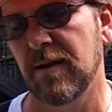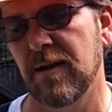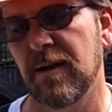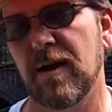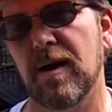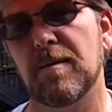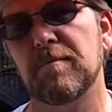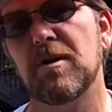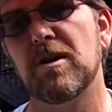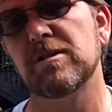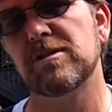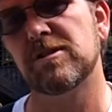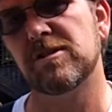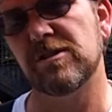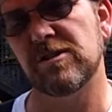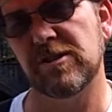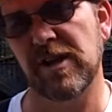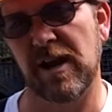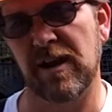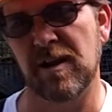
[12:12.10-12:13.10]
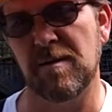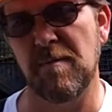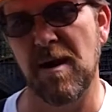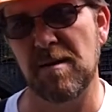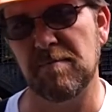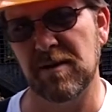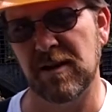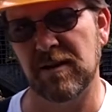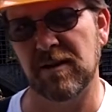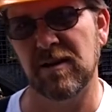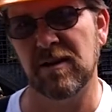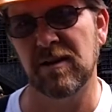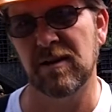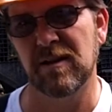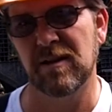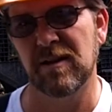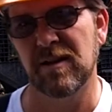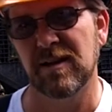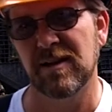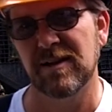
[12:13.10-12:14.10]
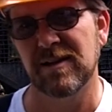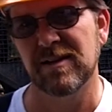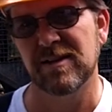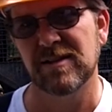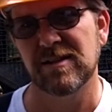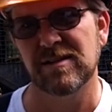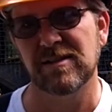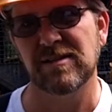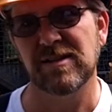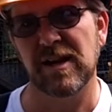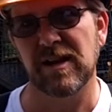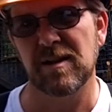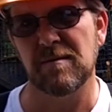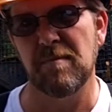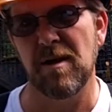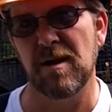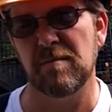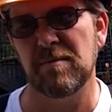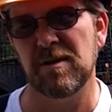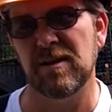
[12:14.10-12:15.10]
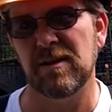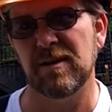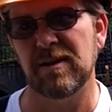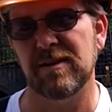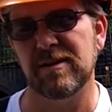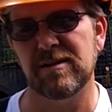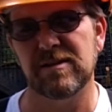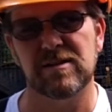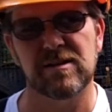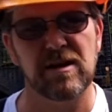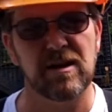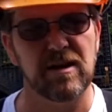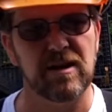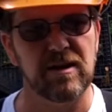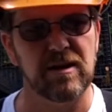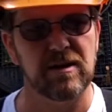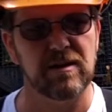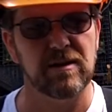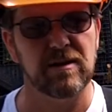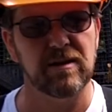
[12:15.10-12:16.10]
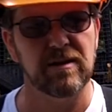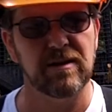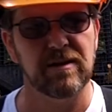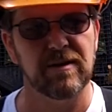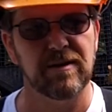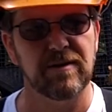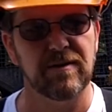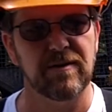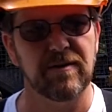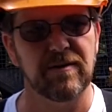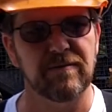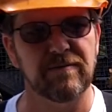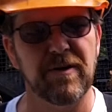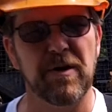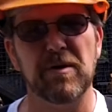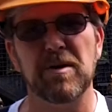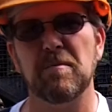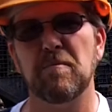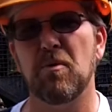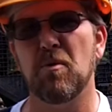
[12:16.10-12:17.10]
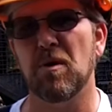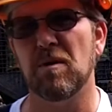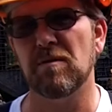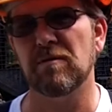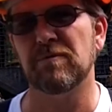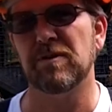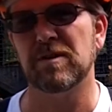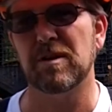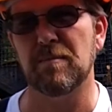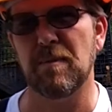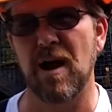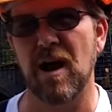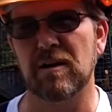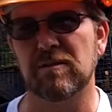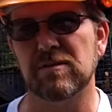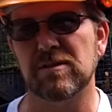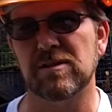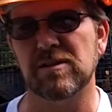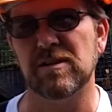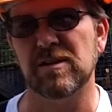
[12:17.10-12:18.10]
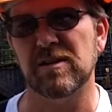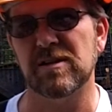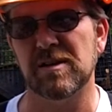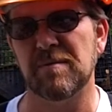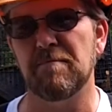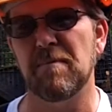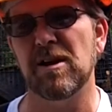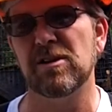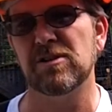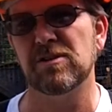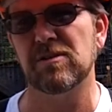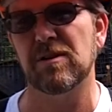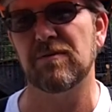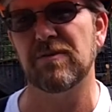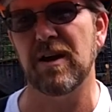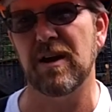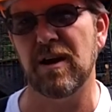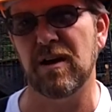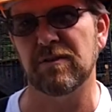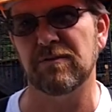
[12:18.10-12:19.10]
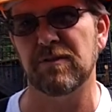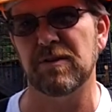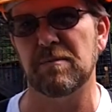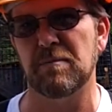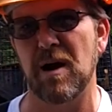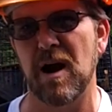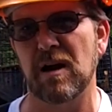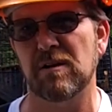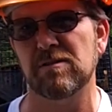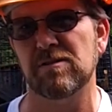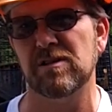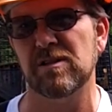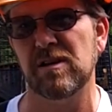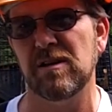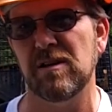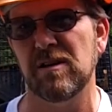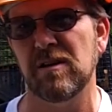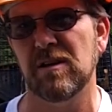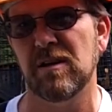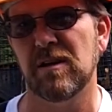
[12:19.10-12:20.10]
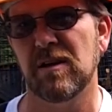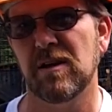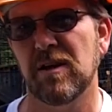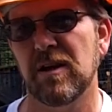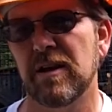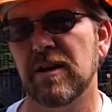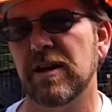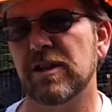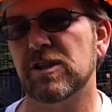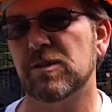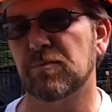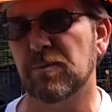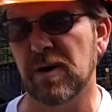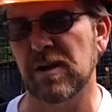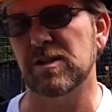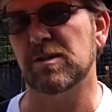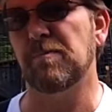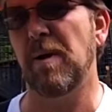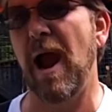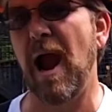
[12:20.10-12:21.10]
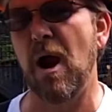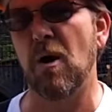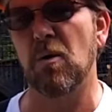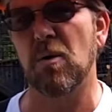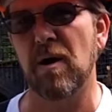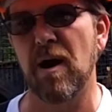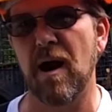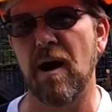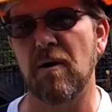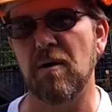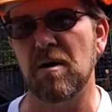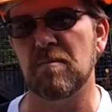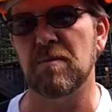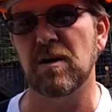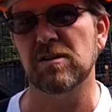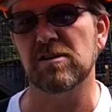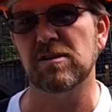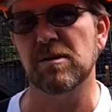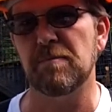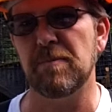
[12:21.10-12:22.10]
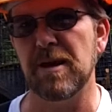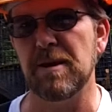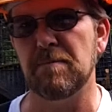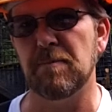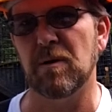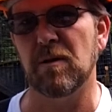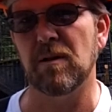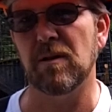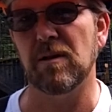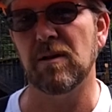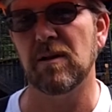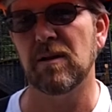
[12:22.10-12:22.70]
Also, the Second Amendment. Second Amendment is very important for democracy. It's a measure of the health of democracy. It spreads power out amongst the people.